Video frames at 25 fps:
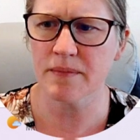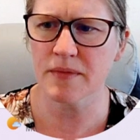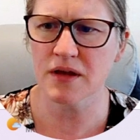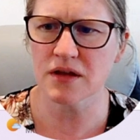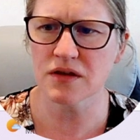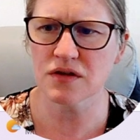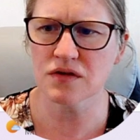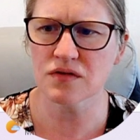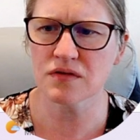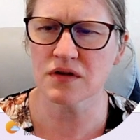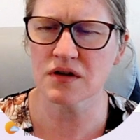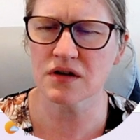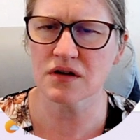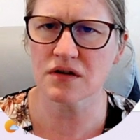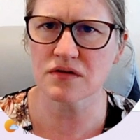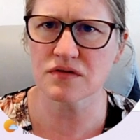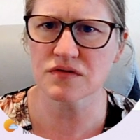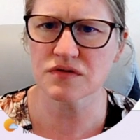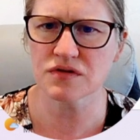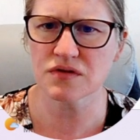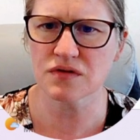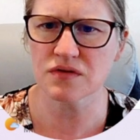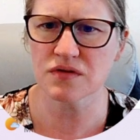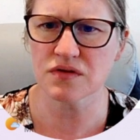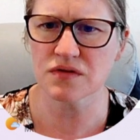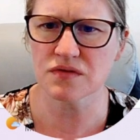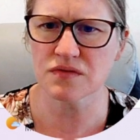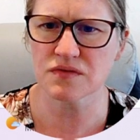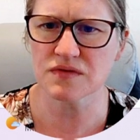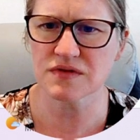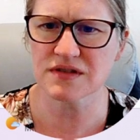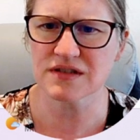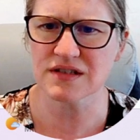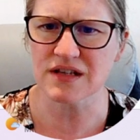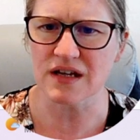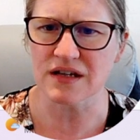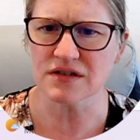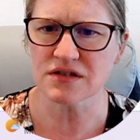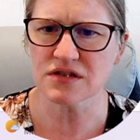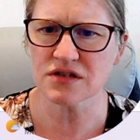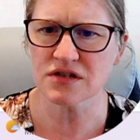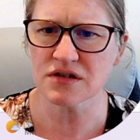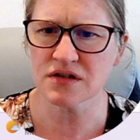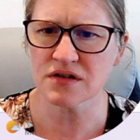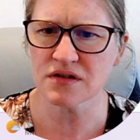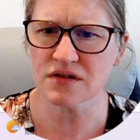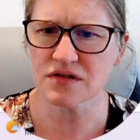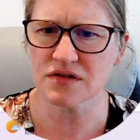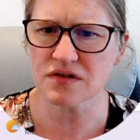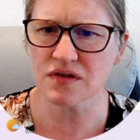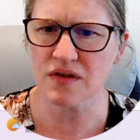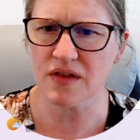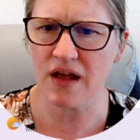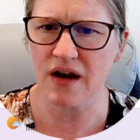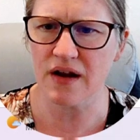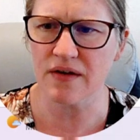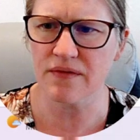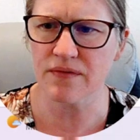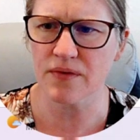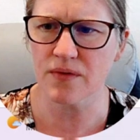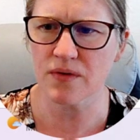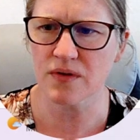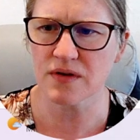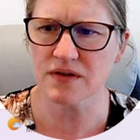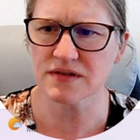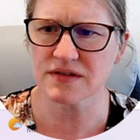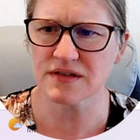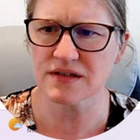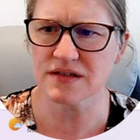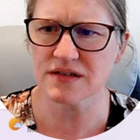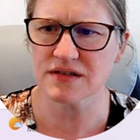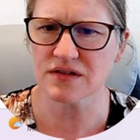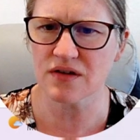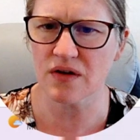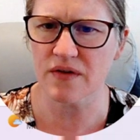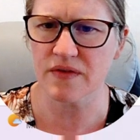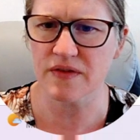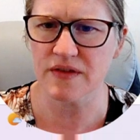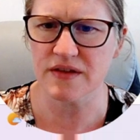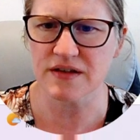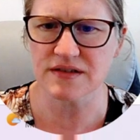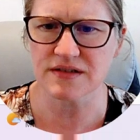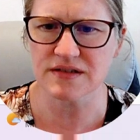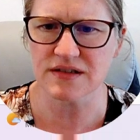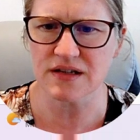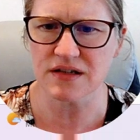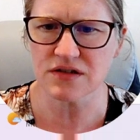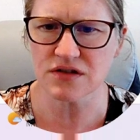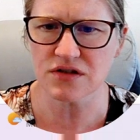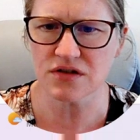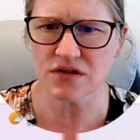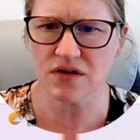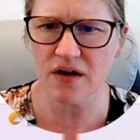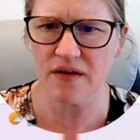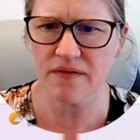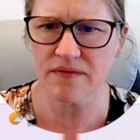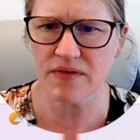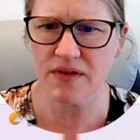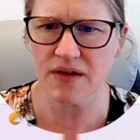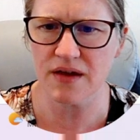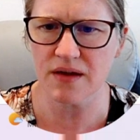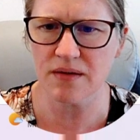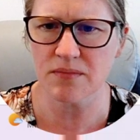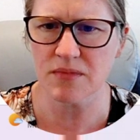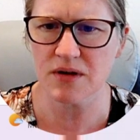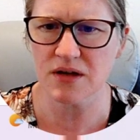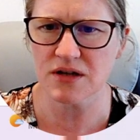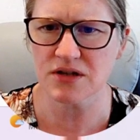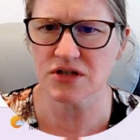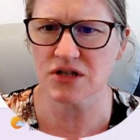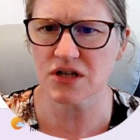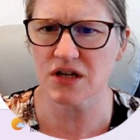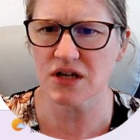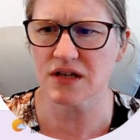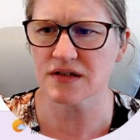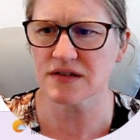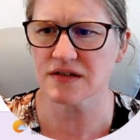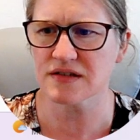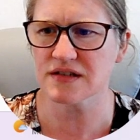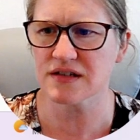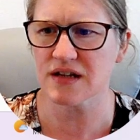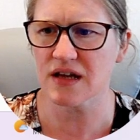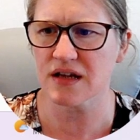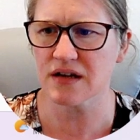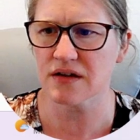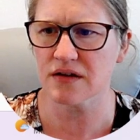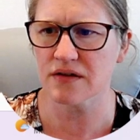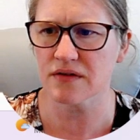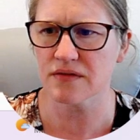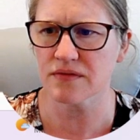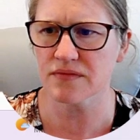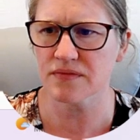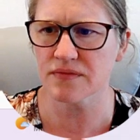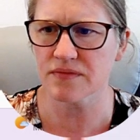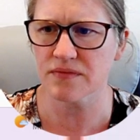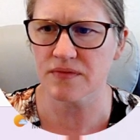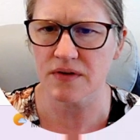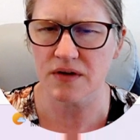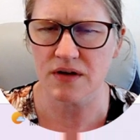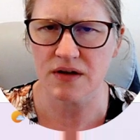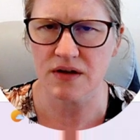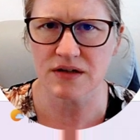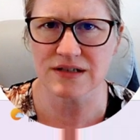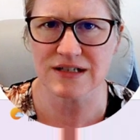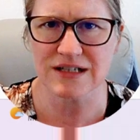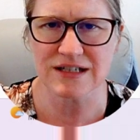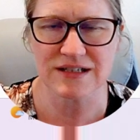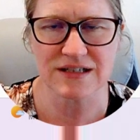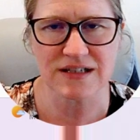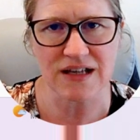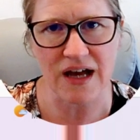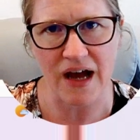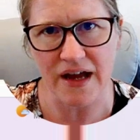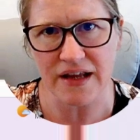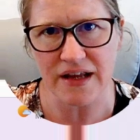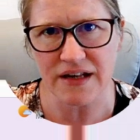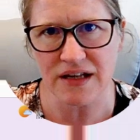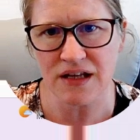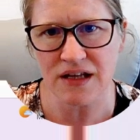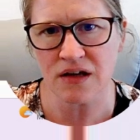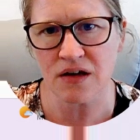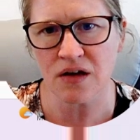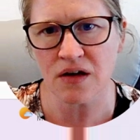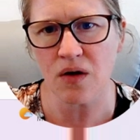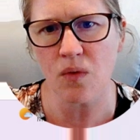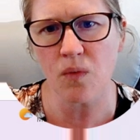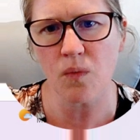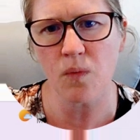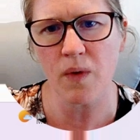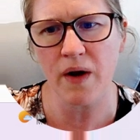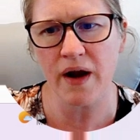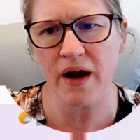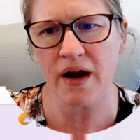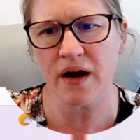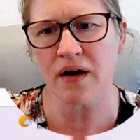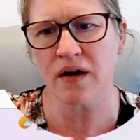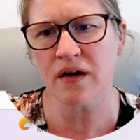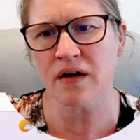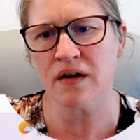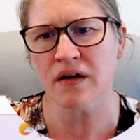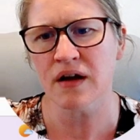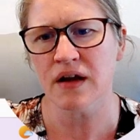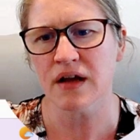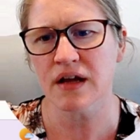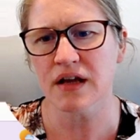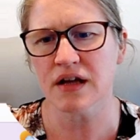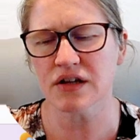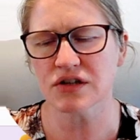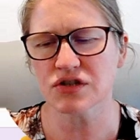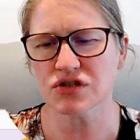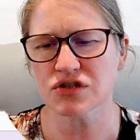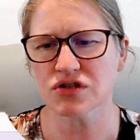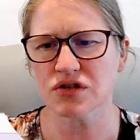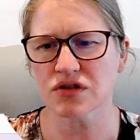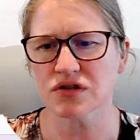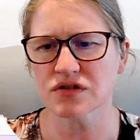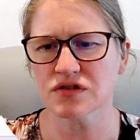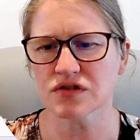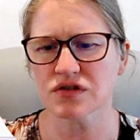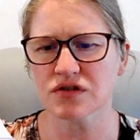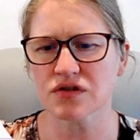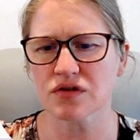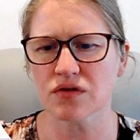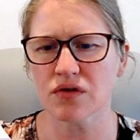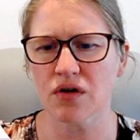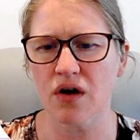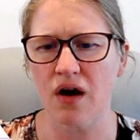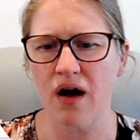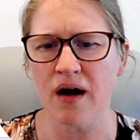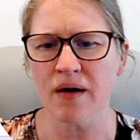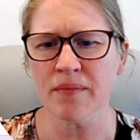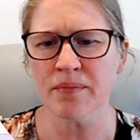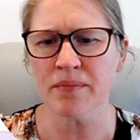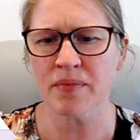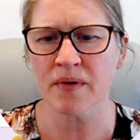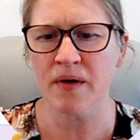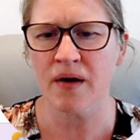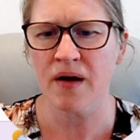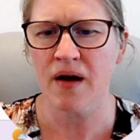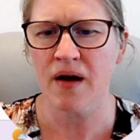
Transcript: You can also use center so that it focuses on the center of the image instead of deciding where it should crop.